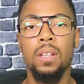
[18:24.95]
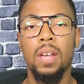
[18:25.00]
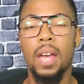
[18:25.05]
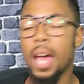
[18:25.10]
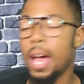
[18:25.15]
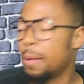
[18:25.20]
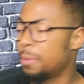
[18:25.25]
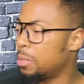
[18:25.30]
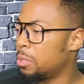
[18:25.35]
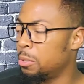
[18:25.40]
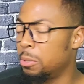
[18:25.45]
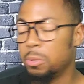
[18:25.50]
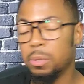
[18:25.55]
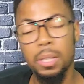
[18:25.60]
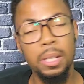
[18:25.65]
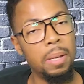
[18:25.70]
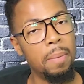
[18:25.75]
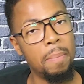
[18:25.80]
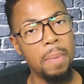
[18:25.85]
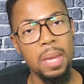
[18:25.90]

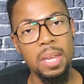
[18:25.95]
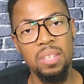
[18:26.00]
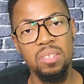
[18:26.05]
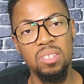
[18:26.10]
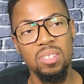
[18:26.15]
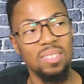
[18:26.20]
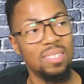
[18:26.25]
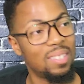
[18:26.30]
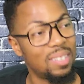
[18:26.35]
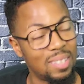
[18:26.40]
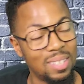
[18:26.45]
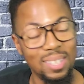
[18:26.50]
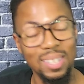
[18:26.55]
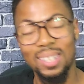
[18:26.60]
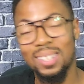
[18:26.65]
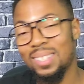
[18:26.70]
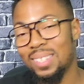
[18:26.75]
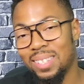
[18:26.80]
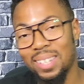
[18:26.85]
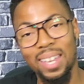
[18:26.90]
Absolutely amazing.
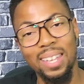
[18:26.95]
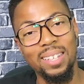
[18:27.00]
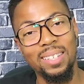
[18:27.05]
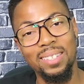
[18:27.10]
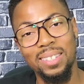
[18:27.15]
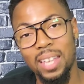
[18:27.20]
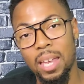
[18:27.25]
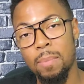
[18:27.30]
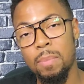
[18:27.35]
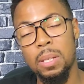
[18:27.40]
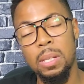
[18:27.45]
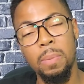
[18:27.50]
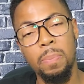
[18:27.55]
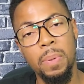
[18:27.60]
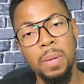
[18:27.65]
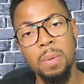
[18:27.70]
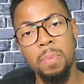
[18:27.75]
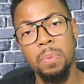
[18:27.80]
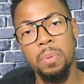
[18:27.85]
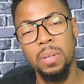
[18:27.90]
6 seconds, that many
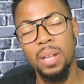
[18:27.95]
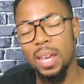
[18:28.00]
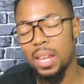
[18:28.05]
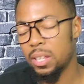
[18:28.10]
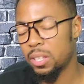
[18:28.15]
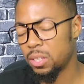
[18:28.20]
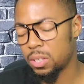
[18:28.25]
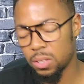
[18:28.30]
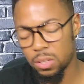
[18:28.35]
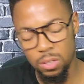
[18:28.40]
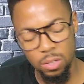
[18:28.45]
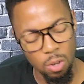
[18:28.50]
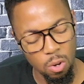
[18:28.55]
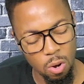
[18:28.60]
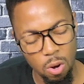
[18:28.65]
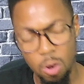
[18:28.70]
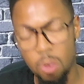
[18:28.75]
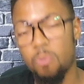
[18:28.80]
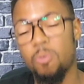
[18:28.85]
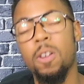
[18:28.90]
people. That is so
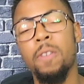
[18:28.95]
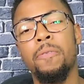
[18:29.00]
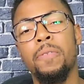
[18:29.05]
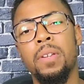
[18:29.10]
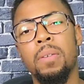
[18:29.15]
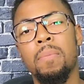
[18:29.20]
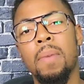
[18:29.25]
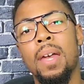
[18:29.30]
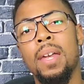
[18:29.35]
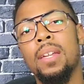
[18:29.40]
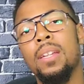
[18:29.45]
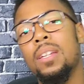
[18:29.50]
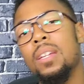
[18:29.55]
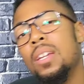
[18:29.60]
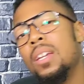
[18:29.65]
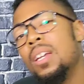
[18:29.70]
horrific, man.